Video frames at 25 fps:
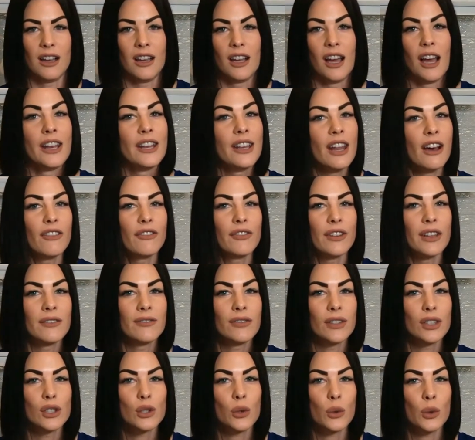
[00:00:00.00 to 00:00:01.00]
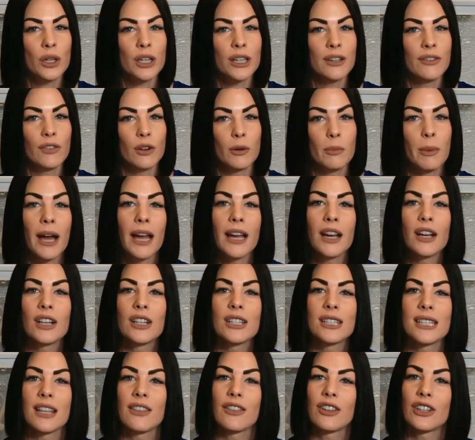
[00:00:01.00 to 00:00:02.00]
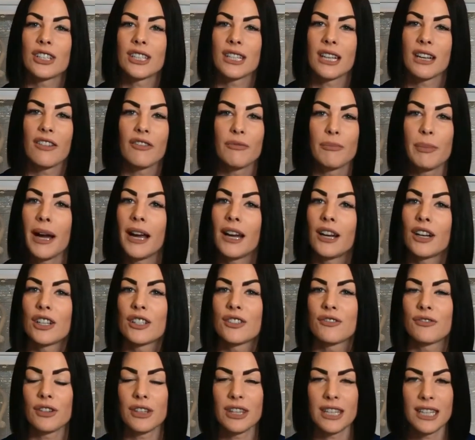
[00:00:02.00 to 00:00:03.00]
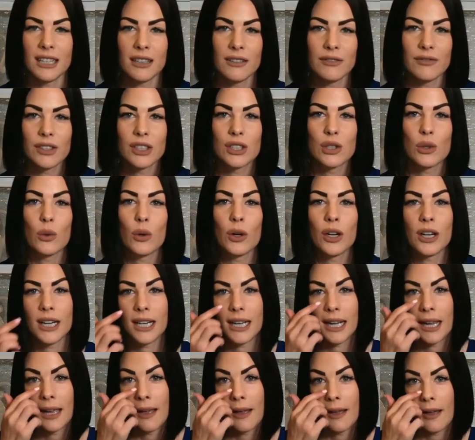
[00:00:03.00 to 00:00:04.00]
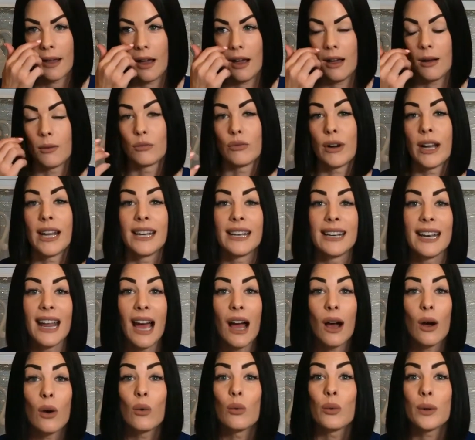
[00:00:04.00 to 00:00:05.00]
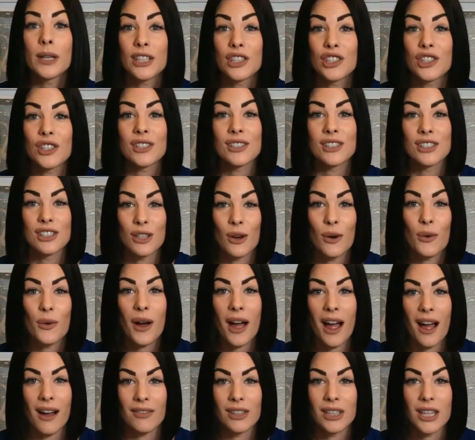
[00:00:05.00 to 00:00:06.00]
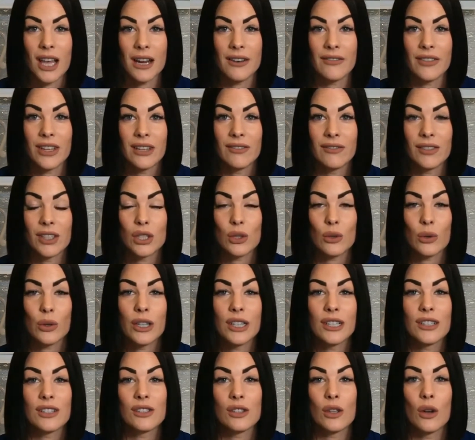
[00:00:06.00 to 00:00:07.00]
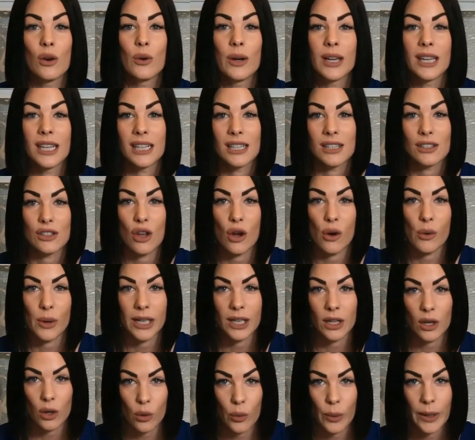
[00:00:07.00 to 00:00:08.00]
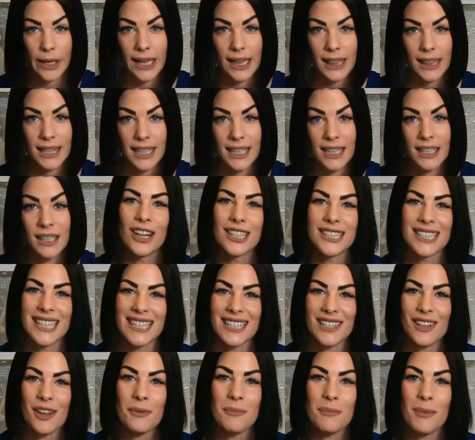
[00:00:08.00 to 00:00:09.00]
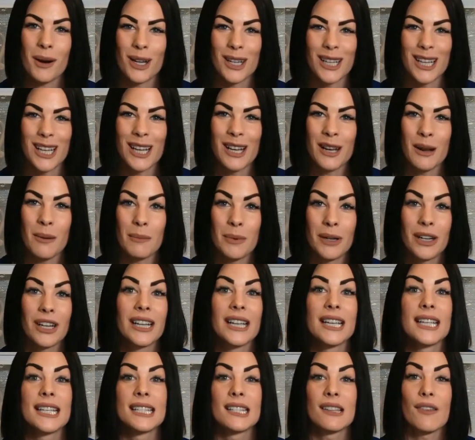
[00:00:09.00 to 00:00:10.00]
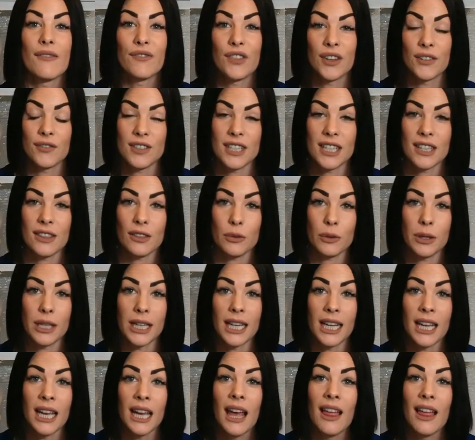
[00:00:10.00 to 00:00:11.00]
enough inventory for buyers and there's enough buyers for the inventory. Right now, we just don't have a lot of inventory, so it is going quickly. Our days on market number is 53.